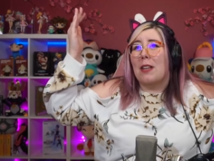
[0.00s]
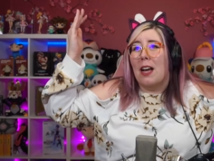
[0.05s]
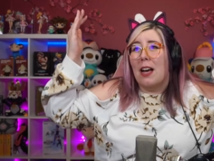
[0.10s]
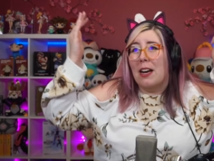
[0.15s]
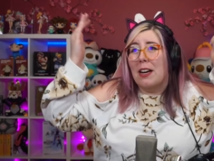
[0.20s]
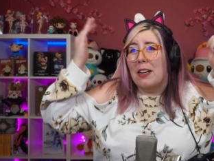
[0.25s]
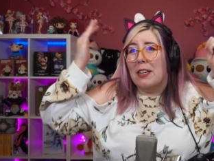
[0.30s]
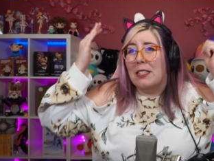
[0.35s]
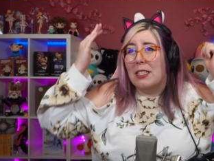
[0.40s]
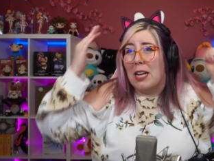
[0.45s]

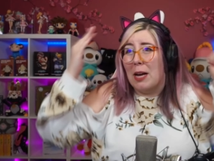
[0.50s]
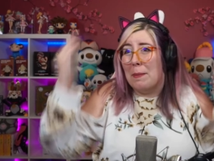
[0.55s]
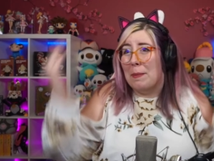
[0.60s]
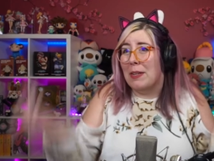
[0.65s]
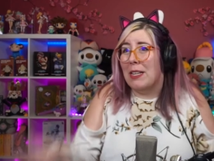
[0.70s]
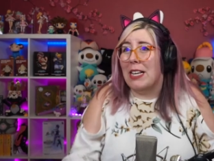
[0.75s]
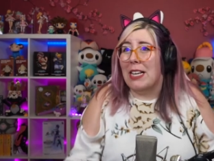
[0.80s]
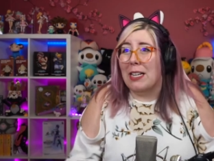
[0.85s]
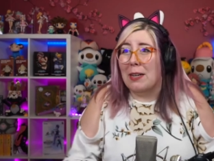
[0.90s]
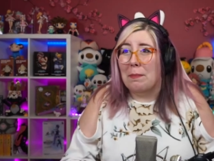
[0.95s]
on a
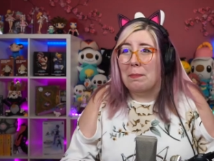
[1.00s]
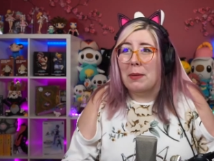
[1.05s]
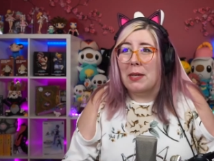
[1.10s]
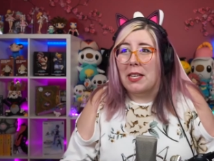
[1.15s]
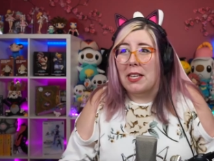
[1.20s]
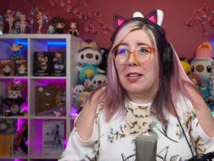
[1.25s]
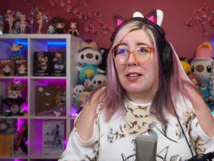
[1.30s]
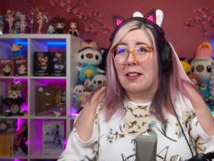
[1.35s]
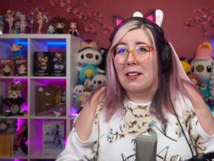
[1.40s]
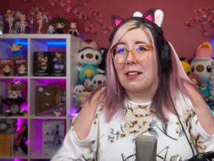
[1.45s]
banana
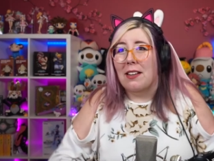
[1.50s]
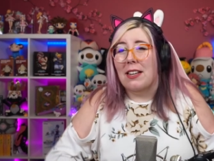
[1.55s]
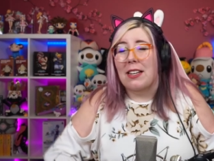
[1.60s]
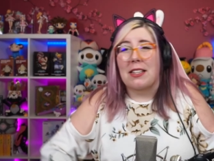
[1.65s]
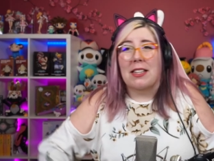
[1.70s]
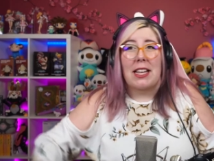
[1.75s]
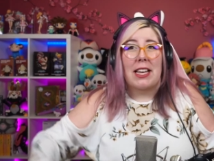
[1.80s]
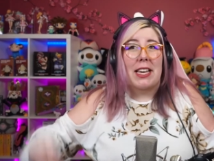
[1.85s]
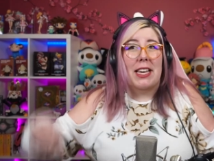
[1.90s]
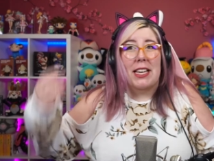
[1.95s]
peel
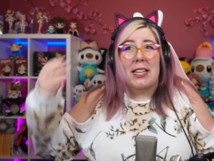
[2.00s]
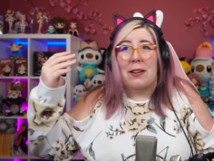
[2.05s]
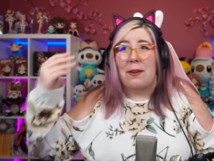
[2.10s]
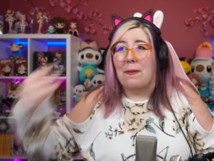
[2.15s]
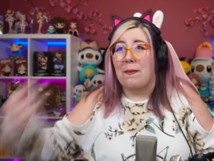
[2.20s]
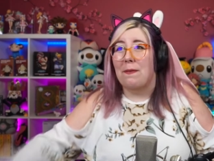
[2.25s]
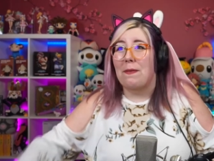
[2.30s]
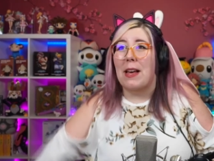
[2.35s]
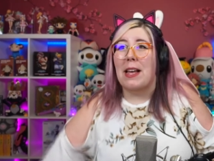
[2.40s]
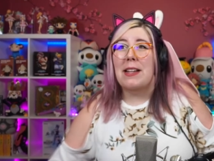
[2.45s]
and they get
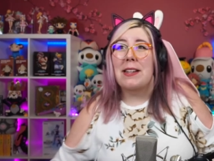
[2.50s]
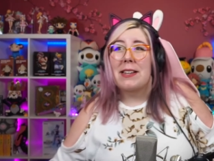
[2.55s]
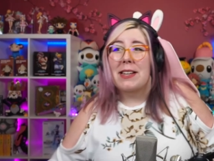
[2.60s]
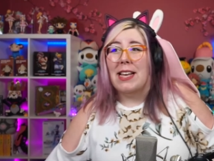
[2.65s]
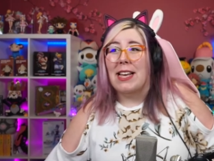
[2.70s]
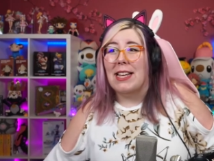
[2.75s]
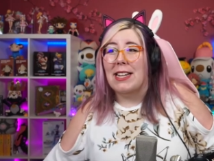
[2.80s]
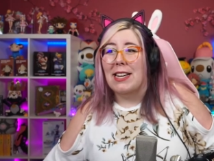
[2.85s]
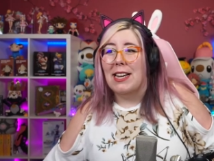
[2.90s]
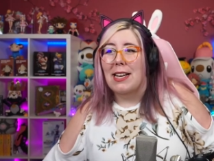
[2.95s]

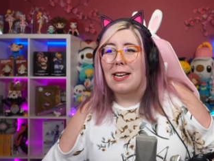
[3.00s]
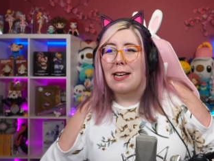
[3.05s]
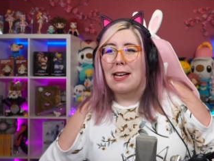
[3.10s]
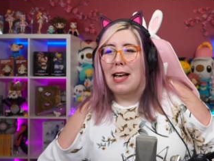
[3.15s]
offended